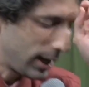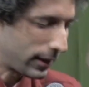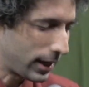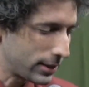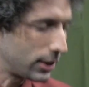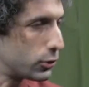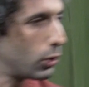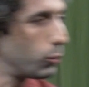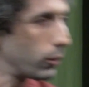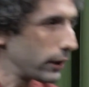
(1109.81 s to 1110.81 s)
and then I said,
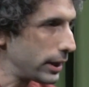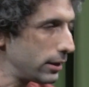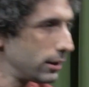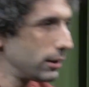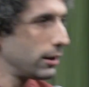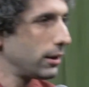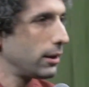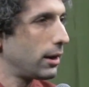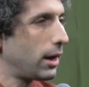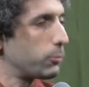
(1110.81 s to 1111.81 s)
"Don't worry,
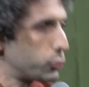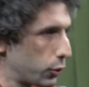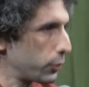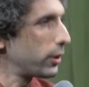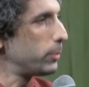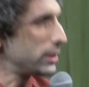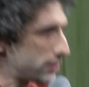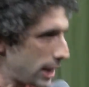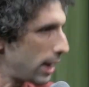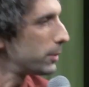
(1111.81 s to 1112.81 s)
I'm sure there'll be
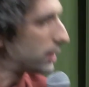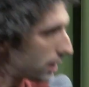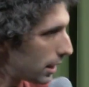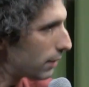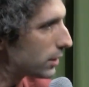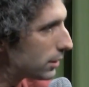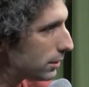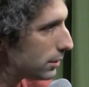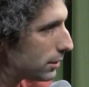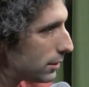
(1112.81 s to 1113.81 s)
salmon in heaven."
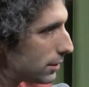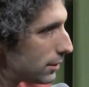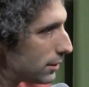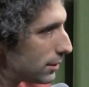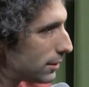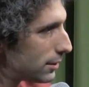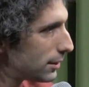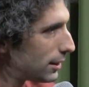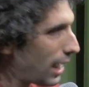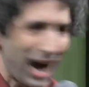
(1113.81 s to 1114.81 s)

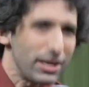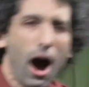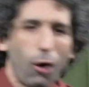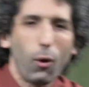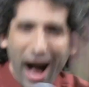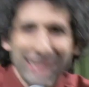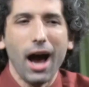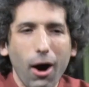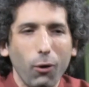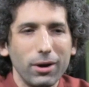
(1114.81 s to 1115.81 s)
Oh. I know.
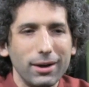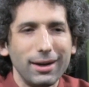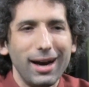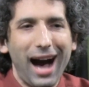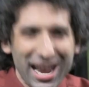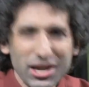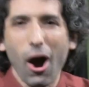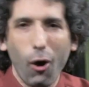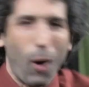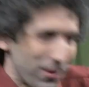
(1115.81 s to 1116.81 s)

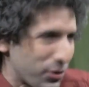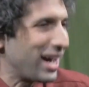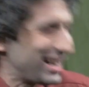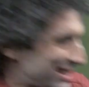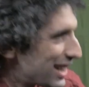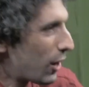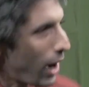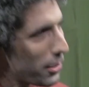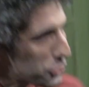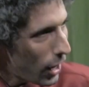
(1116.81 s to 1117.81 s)
I
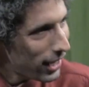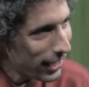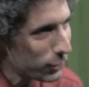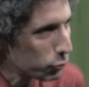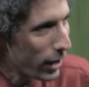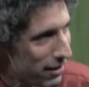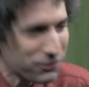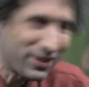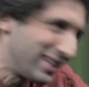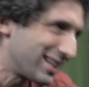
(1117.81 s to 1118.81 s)
thought I could
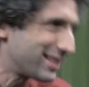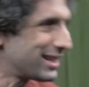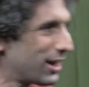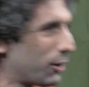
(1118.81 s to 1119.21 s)
riff. It did, I